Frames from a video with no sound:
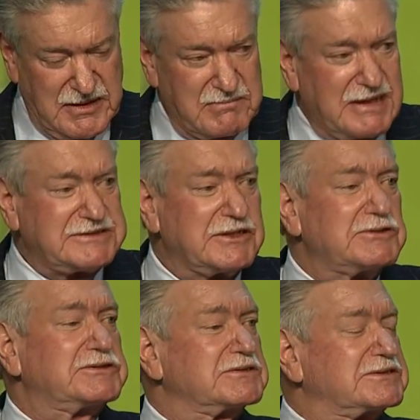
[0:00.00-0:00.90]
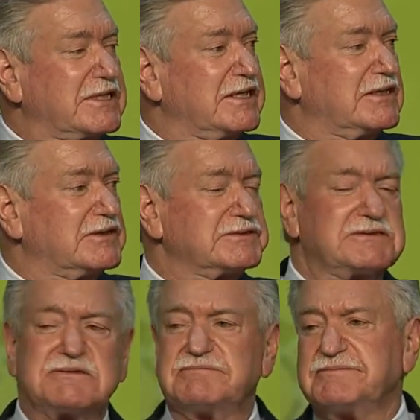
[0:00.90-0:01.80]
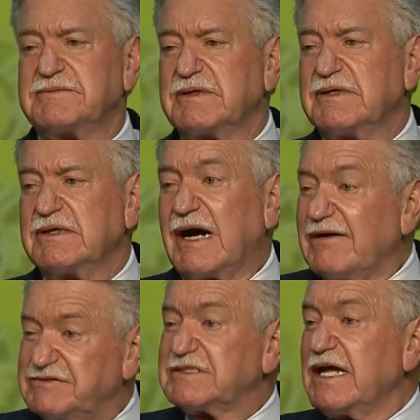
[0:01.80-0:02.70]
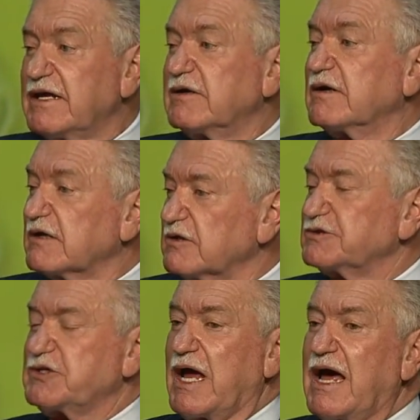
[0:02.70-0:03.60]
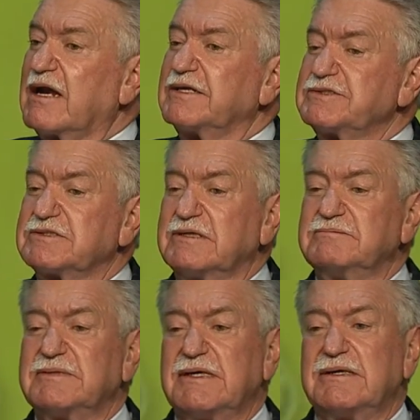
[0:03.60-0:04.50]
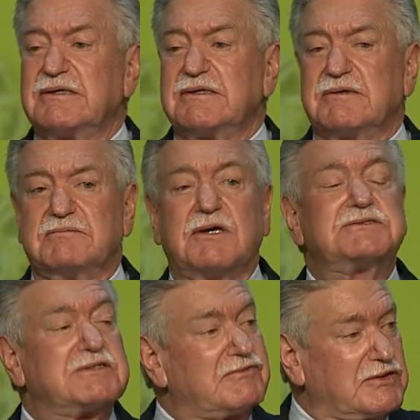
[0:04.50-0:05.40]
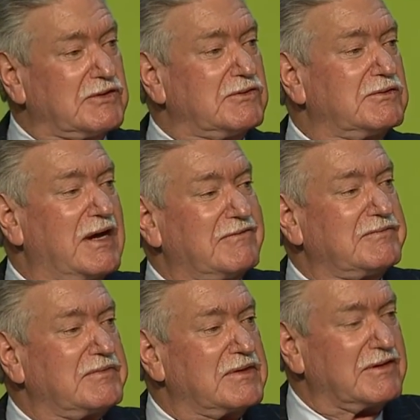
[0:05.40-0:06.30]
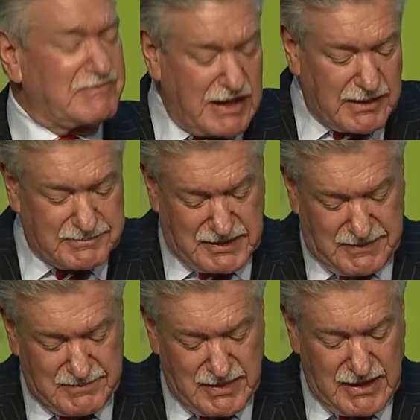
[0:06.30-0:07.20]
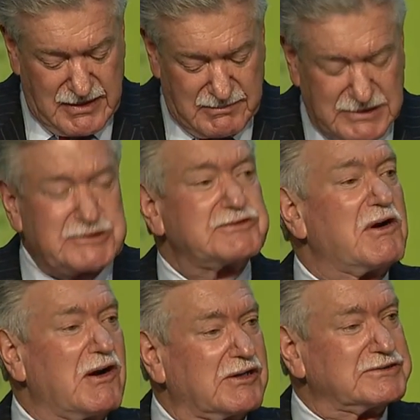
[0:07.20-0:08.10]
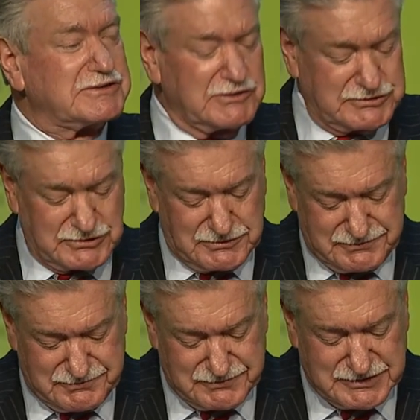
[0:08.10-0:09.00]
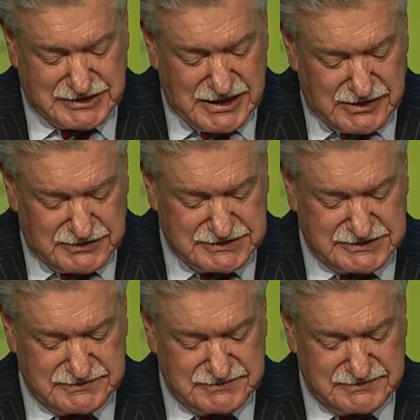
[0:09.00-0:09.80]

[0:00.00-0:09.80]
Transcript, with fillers: My social skills, I've said, are a little challenged, and most of you have developed much stronger social skills.